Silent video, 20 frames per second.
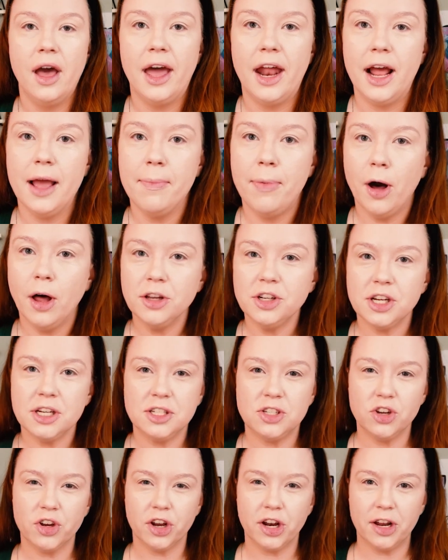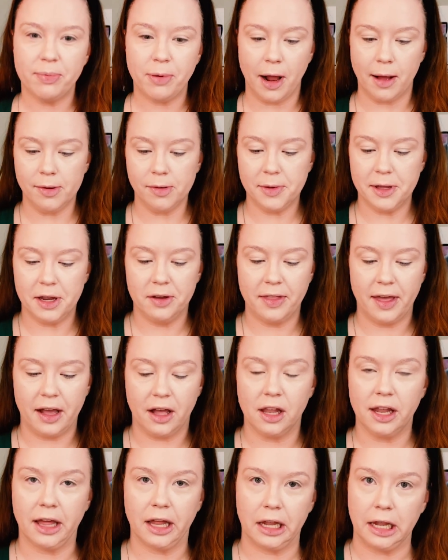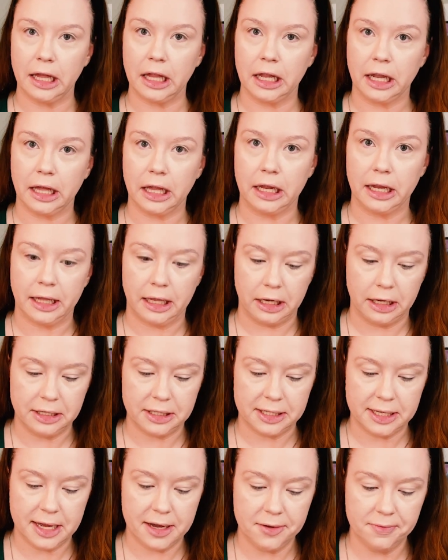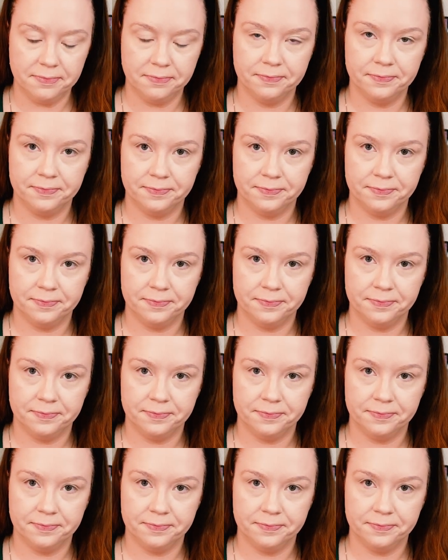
And I apologize, you're gonna probably hear that click, click, click, click, click sound.